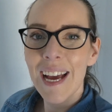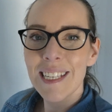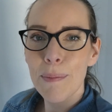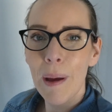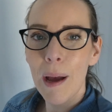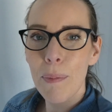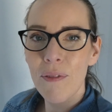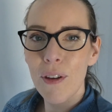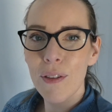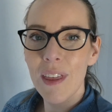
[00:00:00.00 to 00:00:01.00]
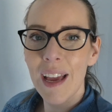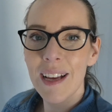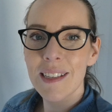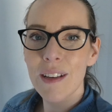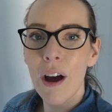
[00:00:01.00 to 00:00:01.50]
to pick up a few
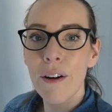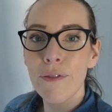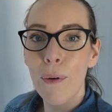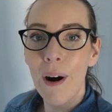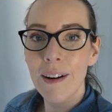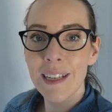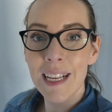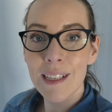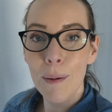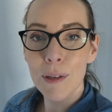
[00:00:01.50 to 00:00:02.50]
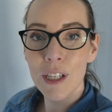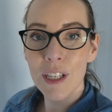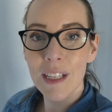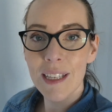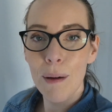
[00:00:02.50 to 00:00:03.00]
things for our dance
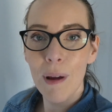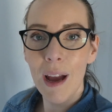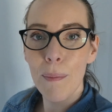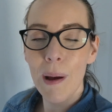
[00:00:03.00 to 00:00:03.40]
competition that's coming up,